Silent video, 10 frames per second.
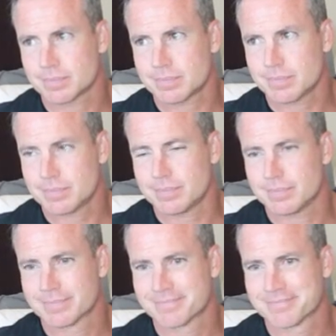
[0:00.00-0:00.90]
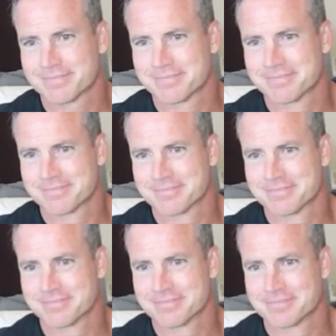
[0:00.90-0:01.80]

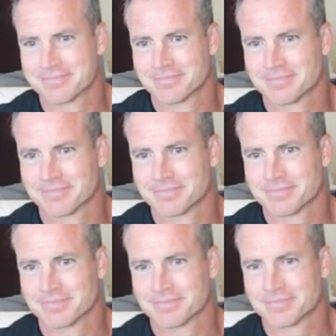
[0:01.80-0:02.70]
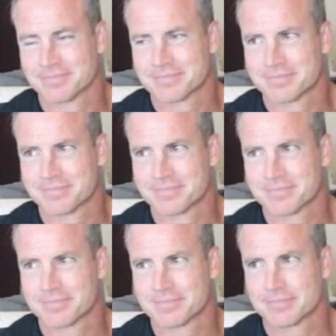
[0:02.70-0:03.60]

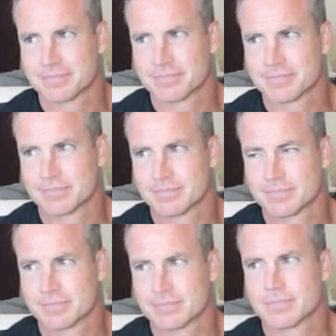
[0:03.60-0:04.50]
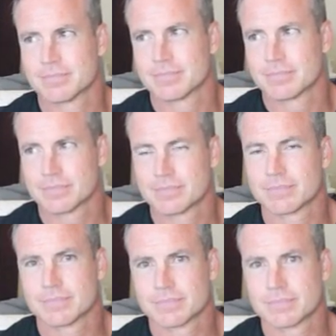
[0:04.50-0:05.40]

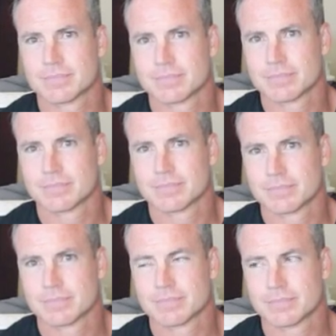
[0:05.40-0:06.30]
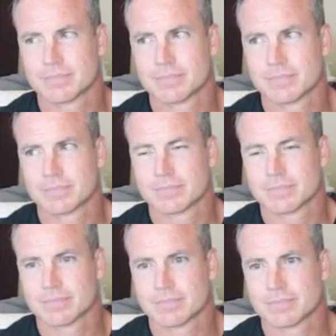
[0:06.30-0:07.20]

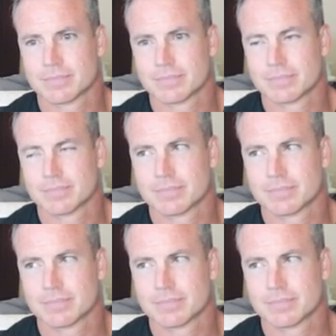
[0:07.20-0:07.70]
[no speech]